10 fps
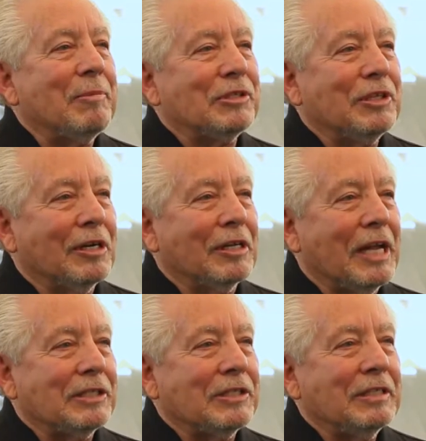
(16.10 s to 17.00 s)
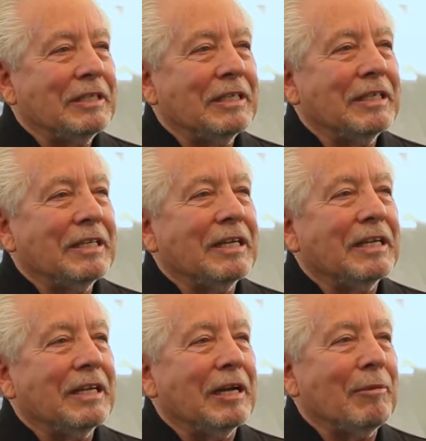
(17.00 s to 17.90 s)
name is Doug Lanson,
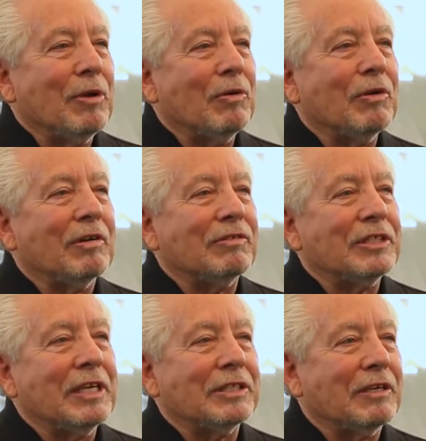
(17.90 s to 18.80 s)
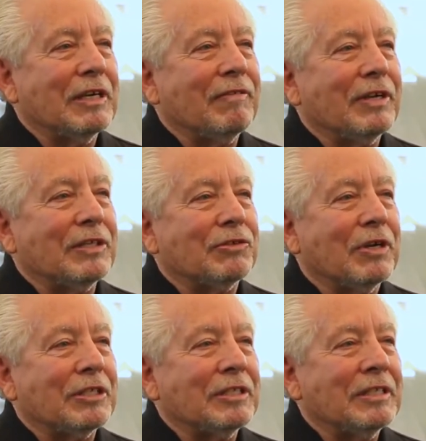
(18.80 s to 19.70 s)
and I'm the owner of CSR Heavy
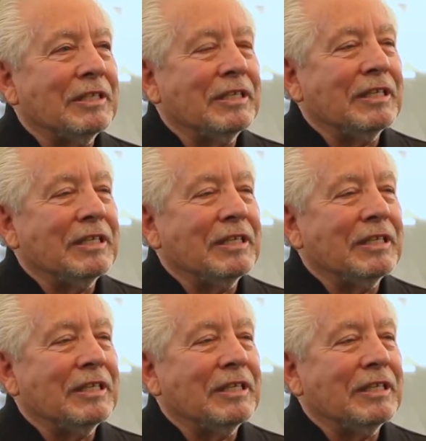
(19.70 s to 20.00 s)
Construction.